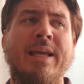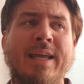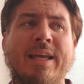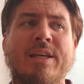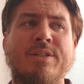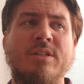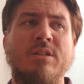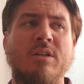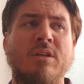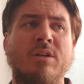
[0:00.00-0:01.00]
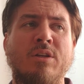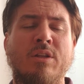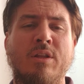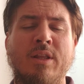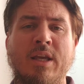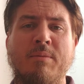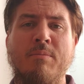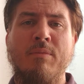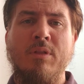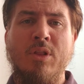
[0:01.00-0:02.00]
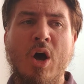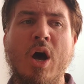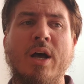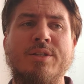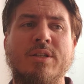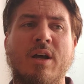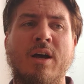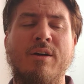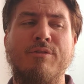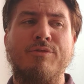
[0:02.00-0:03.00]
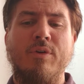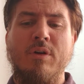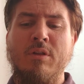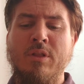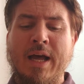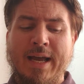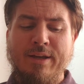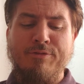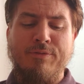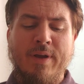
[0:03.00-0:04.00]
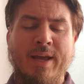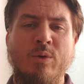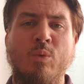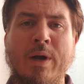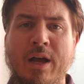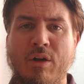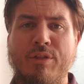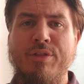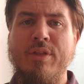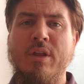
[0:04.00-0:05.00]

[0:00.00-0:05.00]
Is the loss of life and wealth